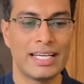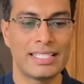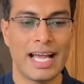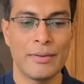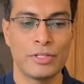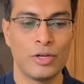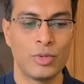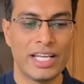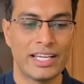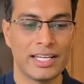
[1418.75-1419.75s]
It is
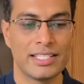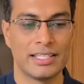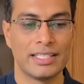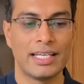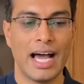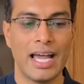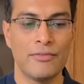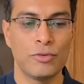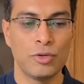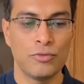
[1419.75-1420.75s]
absolutely crazy that iPhone